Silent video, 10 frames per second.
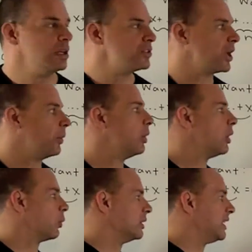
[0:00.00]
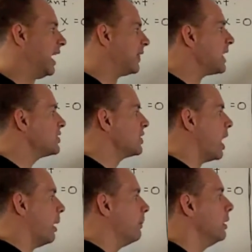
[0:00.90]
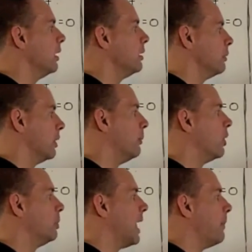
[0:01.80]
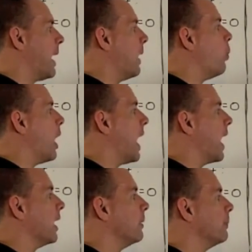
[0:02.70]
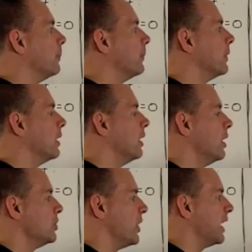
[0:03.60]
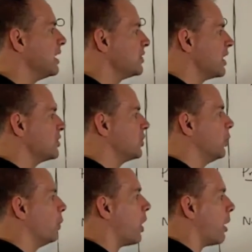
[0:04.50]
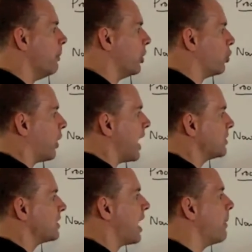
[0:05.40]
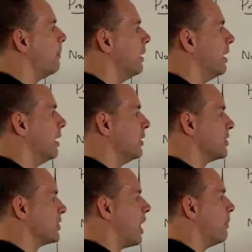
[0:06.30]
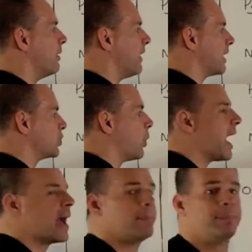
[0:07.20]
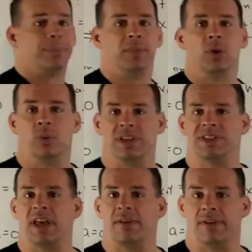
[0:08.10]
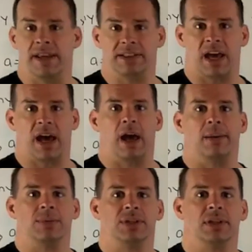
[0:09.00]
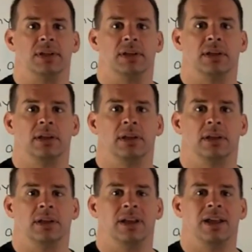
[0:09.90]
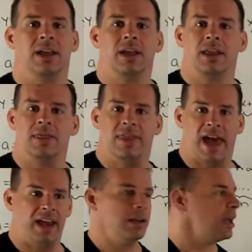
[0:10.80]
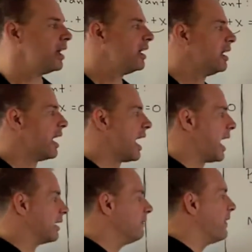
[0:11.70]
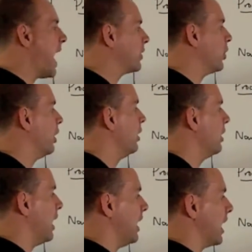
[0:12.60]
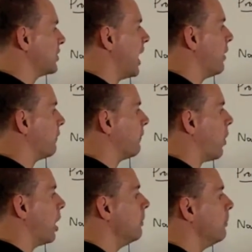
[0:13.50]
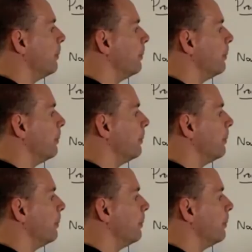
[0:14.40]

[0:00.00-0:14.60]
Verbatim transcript: So we're going to take that sum, we're going to multiply by y. So that gets us to our middle ground step, the sum of xy with itself n times. Then I can factor an x out of the front.